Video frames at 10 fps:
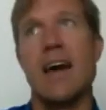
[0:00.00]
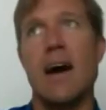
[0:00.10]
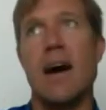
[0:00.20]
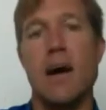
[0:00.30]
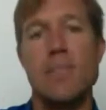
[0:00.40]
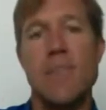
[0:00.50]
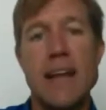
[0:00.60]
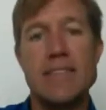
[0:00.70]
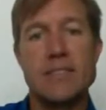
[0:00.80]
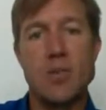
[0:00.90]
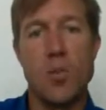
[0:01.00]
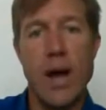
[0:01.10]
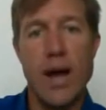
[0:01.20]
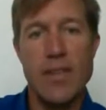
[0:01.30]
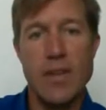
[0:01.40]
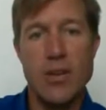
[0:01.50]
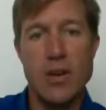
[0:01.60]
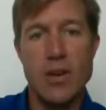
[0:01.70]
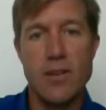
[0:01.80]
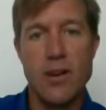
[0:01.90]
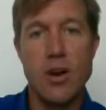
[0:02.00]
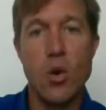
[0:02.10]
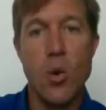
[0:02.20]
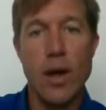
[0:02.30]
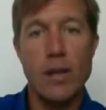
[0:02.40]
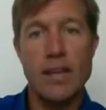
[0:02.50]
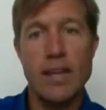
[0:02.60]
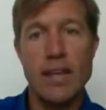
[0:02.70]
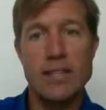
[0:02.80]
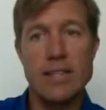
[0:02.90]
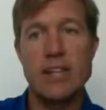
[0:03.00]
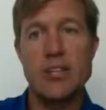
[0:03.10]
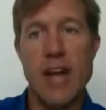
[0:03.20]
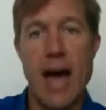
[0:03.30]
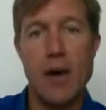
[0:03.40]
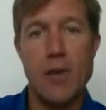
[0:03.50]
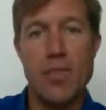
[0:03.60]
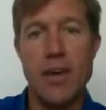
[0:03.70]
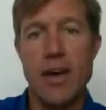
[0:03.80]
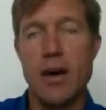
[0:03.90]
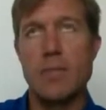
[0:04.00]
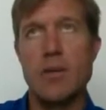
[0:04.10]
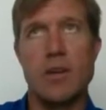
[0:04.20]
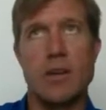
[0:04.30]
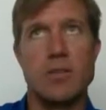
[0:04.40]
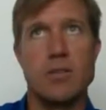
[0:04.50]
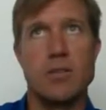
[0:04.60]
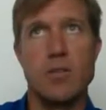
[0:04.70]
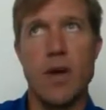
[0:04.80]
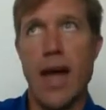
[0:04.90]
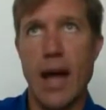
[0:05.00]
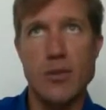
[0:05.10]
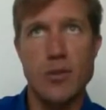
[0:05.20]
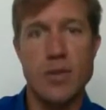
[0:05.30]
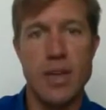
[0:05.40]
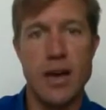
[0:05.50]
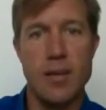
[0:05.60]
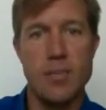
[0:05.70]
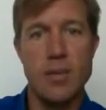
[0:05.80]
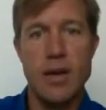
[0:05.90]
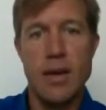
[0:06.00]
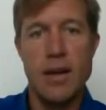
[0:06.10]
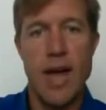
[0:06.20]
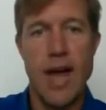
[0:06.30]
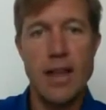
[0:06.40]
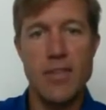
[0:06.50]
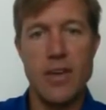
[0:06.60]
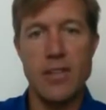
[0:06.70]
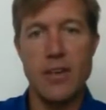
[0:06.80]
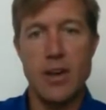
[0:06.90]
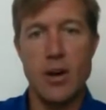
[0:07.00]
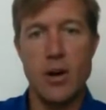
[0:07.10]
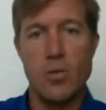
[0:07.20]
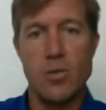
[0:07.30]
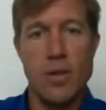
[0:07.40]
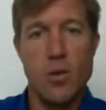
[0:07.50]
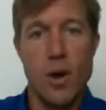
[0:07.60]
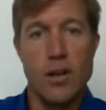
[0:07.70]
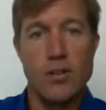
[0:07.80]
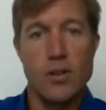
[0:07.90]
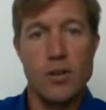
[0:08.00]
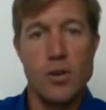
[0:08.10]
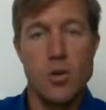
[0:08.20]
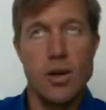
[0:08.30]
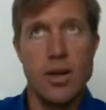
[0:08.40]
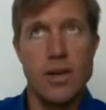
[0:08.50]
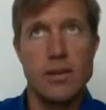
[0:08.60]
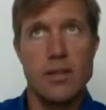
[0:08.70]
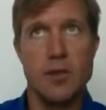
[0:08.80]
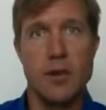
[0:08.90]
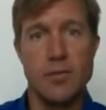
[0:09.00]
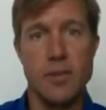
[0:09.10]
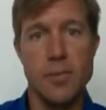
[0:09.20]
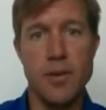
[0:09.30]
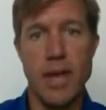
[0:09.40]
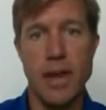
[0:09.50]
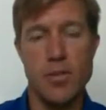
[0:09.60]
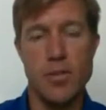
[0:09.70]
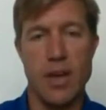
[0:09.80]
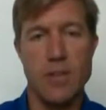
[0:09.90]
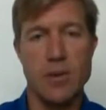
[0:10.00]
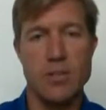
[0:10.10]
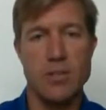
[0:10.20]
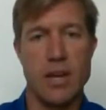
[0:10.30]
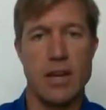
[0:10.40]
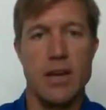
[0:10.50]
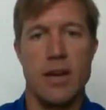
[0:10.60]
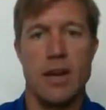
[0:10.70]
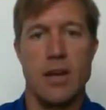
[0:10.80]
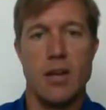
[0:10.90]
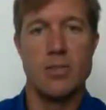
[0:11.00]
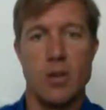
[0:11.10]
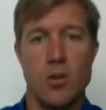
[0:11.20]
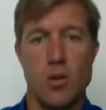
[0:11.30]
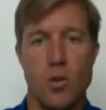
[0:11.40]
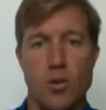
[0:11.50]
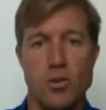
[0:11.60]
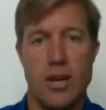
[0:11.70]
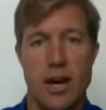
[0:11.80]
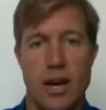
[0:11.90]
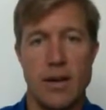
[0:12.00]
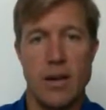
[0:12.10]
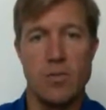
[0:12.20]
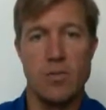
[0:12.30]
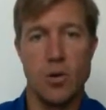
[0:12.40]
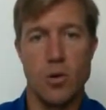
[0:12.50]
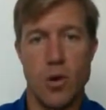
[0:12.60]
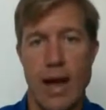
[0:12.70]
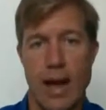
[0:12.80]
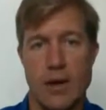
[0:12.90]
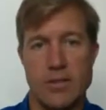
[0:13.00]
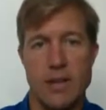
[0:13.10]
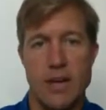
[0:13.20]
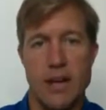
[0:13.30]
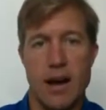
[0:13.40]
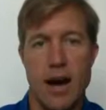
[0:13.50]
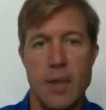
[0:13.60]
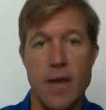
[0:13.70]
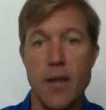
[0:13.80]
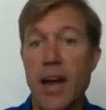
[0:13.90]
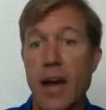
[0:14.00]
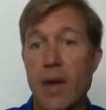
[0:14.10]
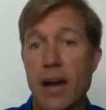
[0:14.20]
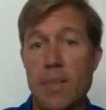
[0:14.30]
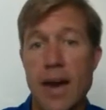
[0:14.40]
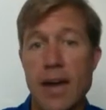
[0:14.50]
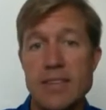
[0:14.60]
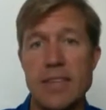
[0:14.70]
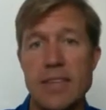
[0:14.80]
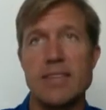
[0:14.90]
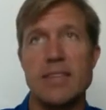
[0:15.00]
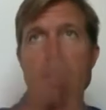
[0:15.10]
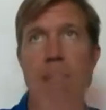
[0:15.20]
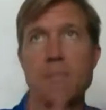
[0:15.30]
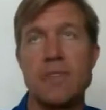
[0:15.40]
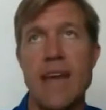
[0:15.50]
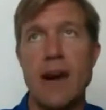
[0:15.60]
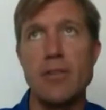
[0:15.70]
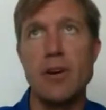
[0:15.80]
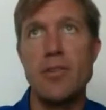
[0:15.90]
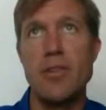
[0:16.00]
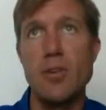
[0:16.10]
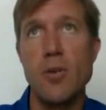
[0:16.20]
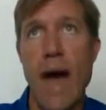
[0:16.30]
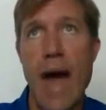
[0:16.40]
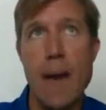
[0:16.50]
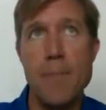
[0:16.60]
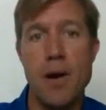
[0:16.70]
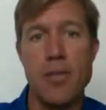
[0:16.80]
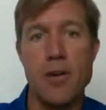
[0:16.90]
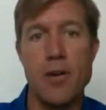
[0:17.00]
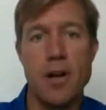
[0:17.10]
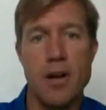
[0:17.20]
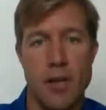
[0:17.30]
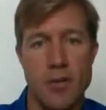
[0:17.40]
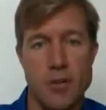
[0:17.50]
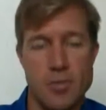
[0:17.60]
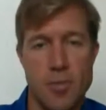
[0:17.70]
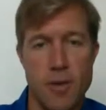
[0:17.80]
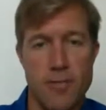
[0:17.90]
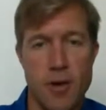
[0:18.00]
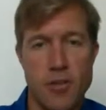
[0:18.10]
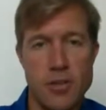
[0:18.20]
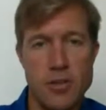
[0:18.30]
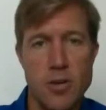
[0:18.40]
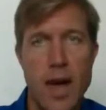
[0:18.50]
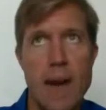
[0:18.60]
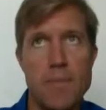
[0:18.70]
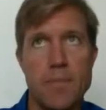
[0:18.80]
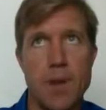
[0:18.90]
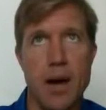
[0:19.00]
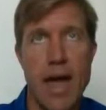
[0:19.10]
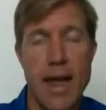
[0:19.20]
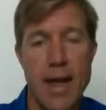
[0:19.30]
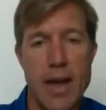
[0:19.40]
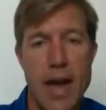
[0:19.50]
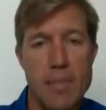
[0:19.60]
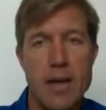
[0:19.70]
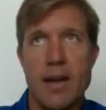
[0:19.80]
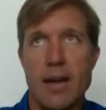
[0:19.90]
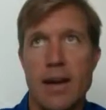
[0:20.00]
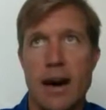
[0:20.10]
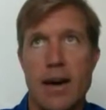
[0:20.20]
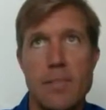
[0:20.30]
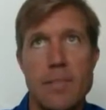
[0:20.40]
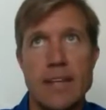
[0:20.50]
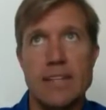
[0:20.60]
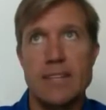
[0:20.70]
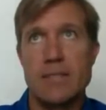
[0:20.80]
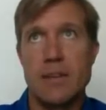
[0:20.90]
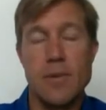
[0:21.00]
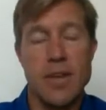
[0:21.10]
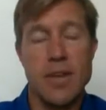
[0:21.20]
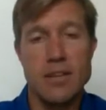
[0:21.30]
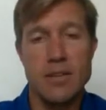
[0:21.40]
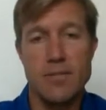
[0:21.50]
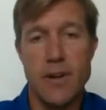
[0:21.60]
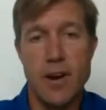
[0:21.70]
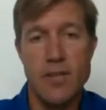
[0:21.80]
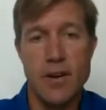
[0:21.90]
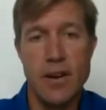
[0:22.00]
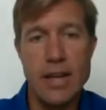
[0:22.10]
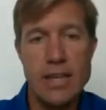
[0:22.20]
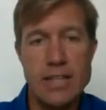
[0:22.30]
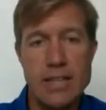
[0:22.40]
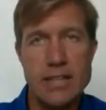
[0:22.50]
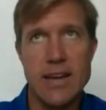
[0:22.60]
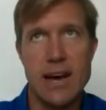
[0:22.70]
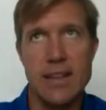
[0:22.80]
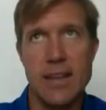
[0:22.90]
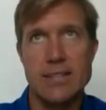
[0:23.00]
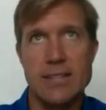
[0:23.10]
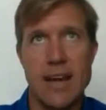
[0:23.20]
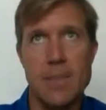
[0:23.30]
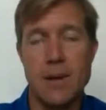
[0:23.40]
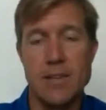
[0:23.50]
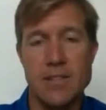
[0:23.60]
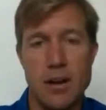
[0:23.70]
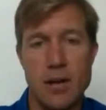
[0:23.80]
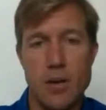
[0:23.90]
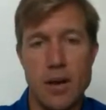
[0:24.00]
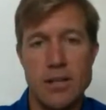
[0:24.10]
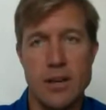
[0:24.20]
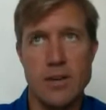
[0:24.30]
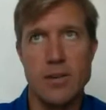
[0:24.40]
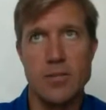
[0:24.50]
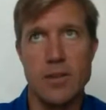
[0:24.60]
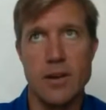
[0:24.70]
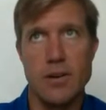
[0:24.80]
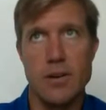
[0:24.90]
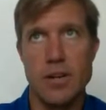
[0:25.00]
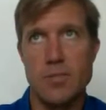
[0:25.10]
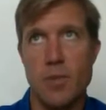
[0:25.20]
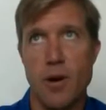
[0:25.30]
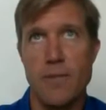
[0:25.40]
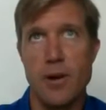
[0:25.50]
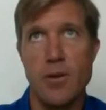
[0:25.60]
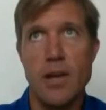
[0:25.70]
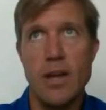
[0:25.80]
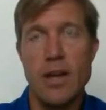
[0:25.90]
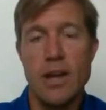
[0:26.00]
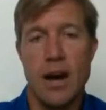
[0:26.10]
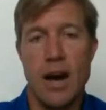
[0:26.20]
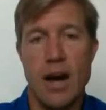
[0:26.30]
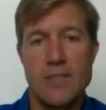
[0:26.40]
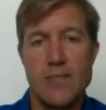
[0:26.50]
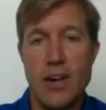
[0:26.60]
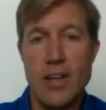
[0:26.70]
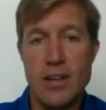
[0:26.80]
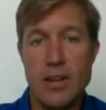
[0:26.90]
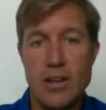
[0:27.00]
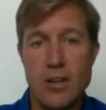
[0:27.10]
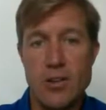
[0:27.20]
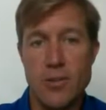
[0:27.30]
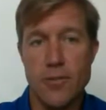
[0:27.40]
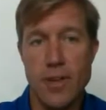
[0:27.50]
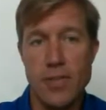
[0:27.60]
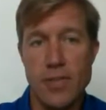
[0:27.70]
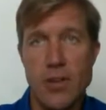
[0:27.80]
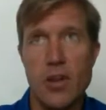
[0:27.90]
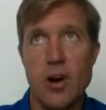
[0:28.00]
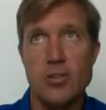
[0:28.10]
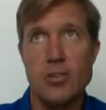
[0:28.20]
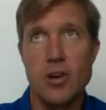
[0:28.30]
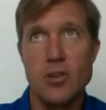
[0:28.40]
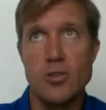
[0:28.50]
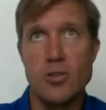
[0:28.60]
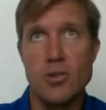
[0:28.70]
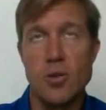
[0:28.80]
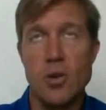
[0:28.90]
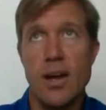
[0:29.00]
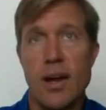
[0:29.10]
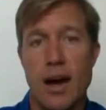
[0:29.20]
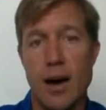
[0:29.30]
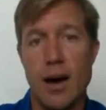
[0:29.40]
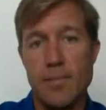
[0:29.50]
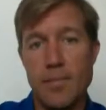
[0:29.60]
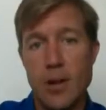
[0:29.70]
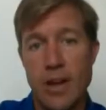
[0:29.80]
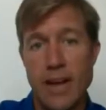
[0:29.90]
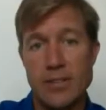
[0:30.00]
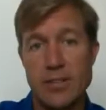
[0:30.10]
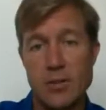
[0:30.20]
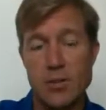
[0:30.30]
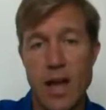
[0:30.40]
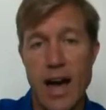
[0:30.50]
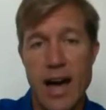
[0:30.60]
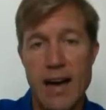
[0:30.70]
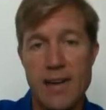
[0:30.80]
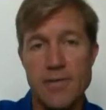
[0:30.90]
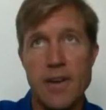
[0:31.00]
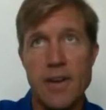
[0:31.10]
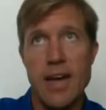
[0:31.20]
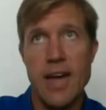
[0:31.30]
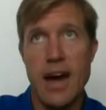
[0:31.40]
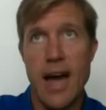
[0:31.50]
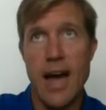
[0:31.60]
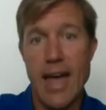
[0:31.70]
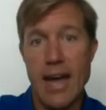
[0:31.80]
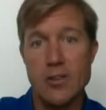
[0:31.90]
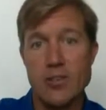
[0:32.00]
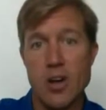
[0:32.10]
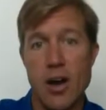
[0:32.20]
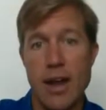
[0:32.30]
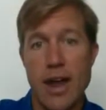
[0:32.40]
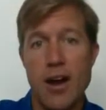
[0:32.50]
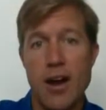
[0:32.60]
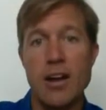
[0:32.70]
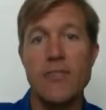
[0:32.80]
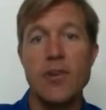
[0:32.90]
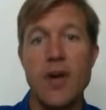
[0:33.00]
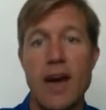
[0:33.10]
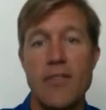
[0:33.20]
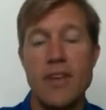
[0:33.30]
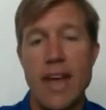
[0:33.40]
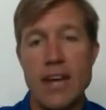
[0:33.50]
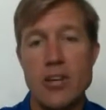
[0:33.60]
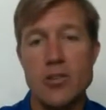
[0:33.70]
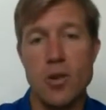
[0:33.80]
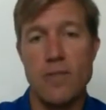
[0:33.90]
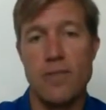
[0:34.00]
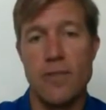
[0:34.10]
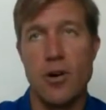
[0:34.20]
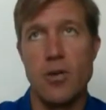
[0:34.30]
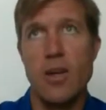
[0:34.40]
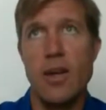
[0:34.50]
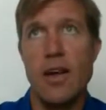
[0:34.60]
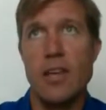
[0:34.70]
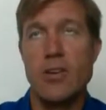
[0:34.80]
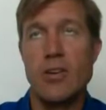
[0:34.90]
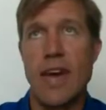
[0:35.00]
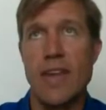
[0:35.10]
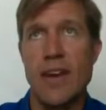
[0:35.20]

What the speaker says: That's the way that you can very quickly and easily chat with them. You can do Hangouts with them. Anything that that you want to do in terms of communicating with them using Google's Google Hangouts. The other thing I'd recommend is that people download the new app on their smartphone. There's a new app, a Hangout app. Makes communication very, very easy. It's kind of like Skype on steroids on your smartphone. It's very user friendly. You can also do actually do live Hangouts on air if you have an Android phone. You can't.